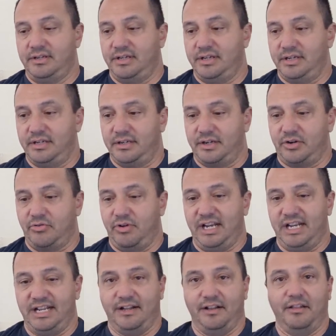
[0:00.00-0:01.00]
and
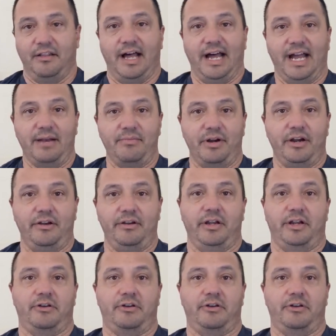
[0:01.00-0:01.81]
creating a library